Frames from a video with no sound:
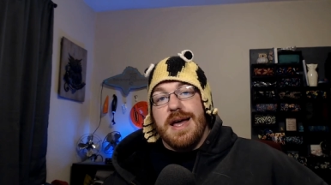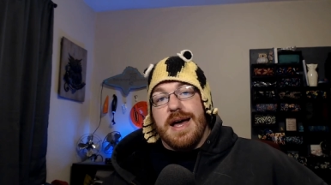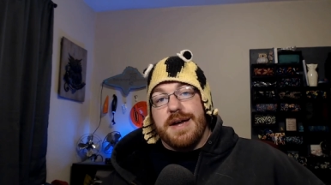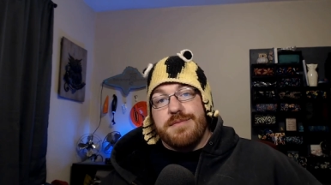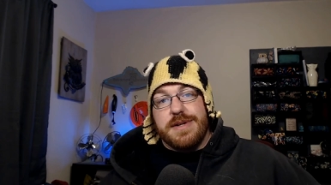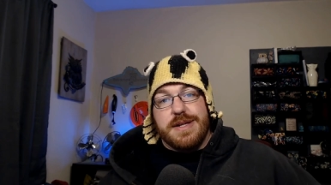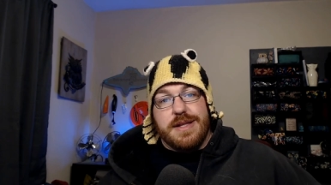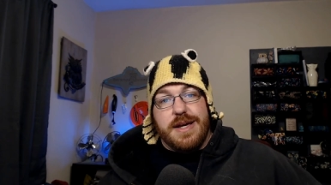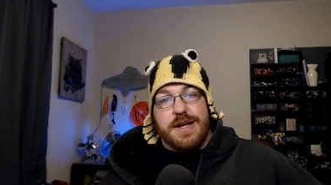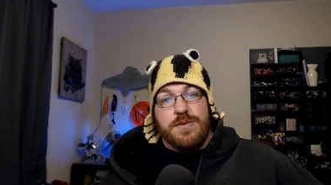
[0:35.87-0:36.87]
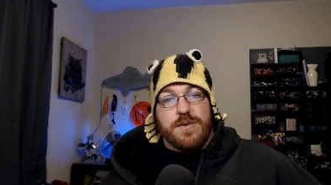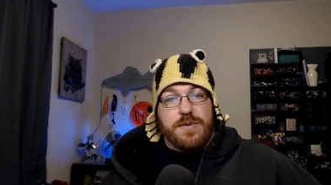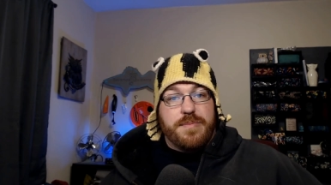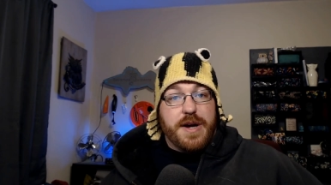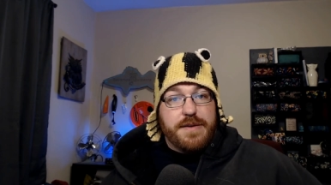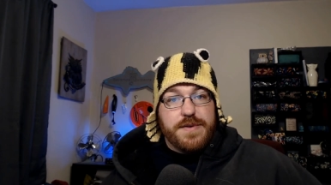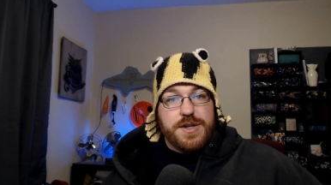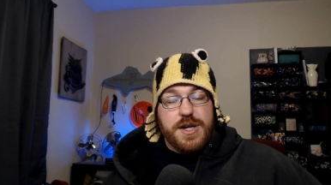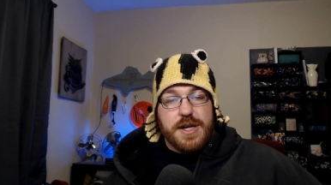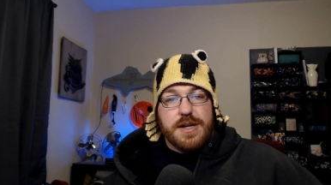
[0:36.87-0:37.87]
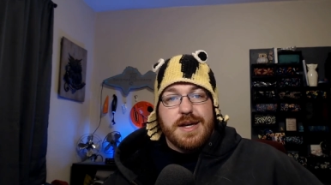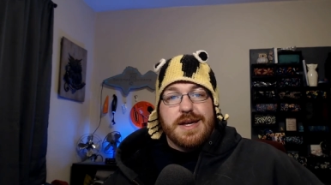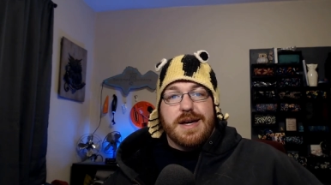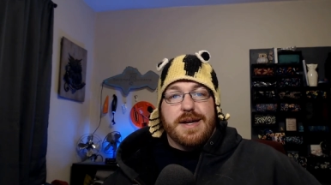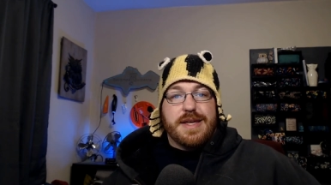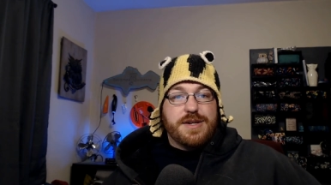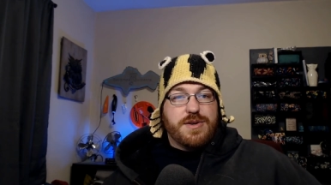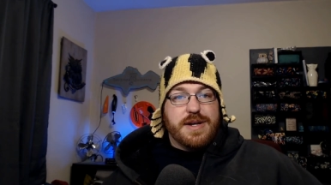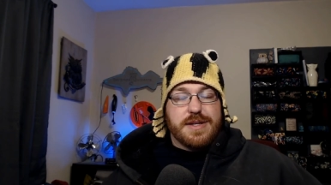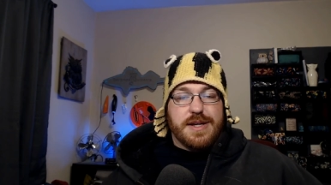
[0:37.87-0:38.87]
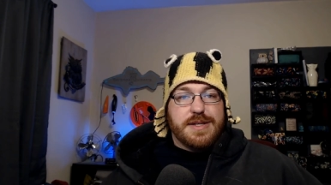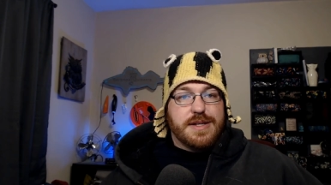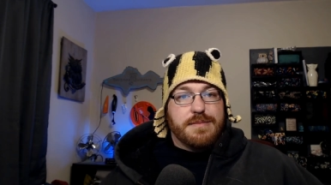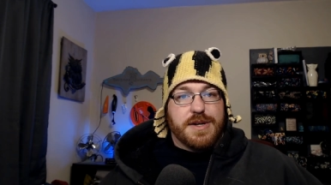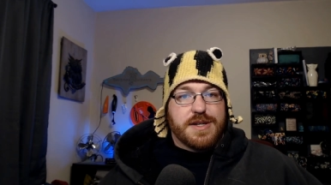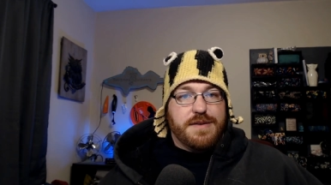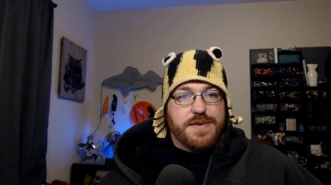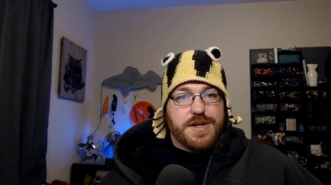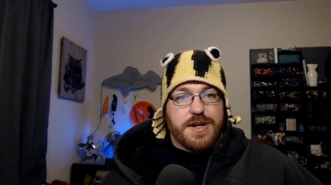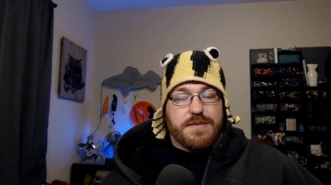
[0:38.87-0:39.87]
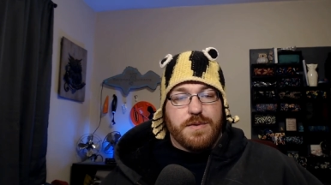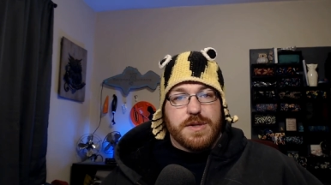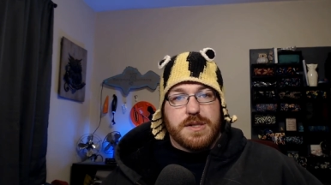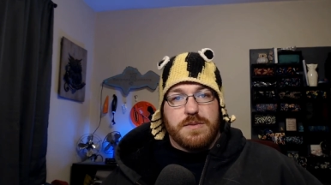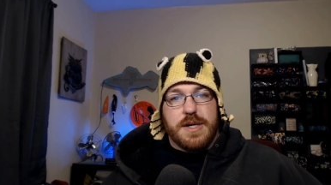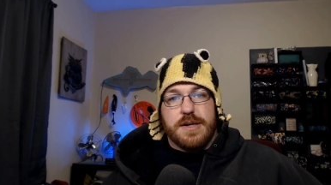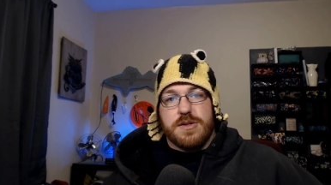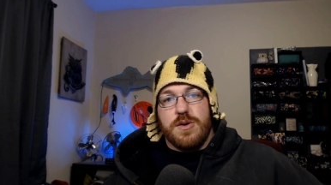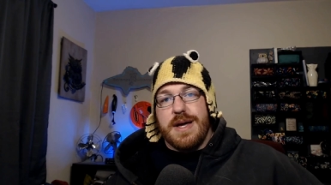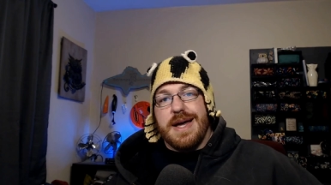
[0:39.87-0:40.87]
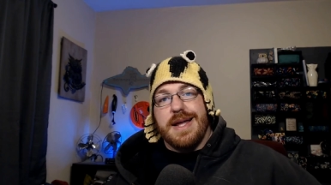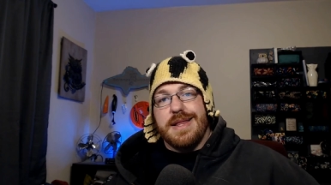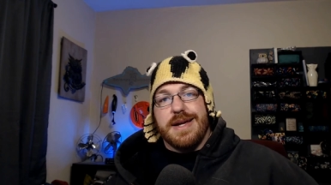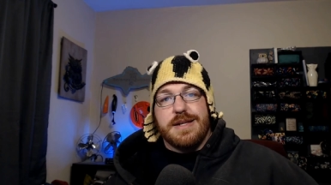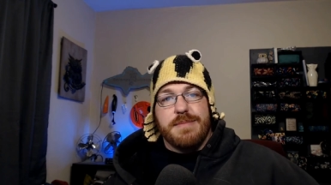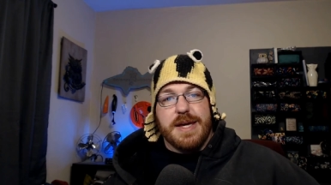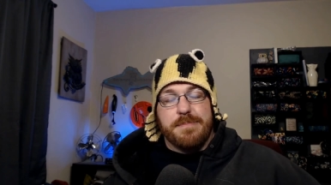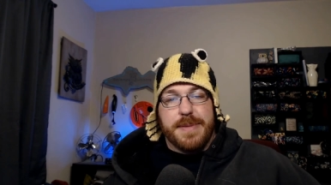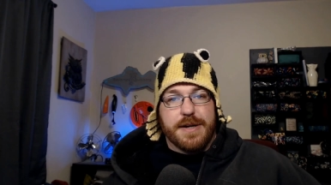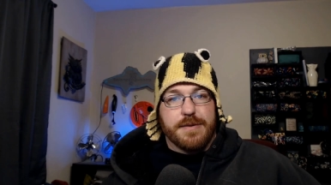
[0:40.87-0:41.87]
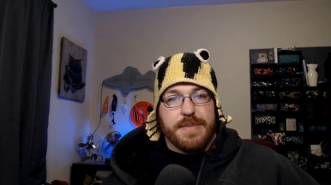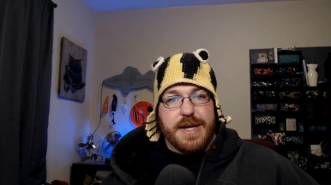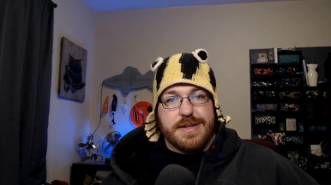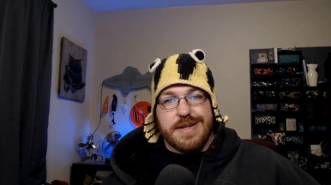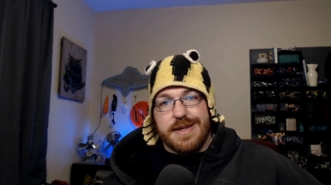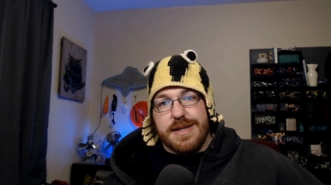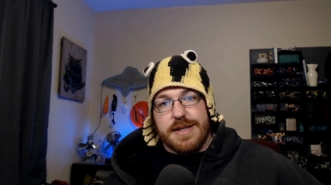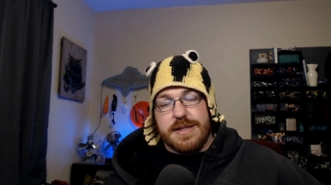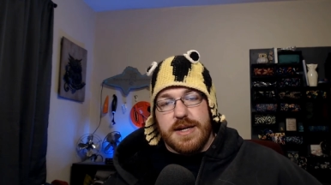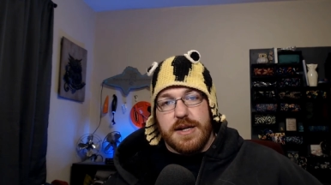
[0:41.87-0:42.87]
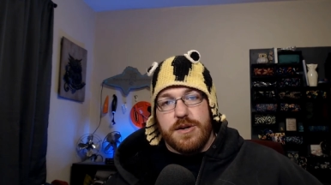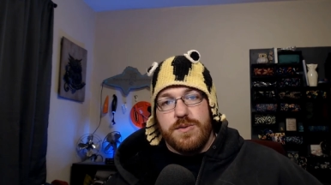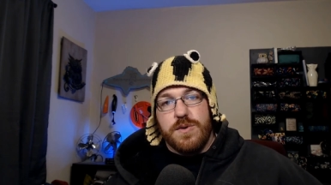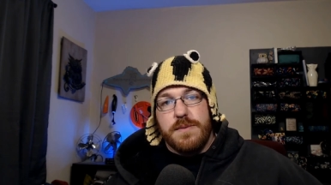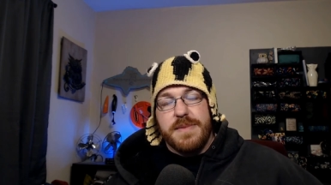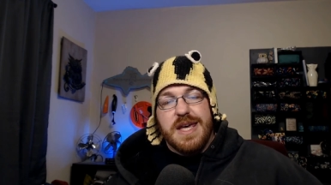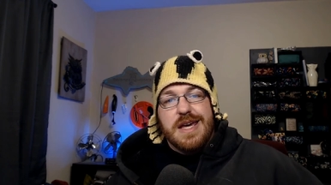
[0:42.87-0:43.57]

I really like northern pike fishing. Uh, that translates into musky fishing every once in a while, so I like to make bigger baits. I think that's kind of cool.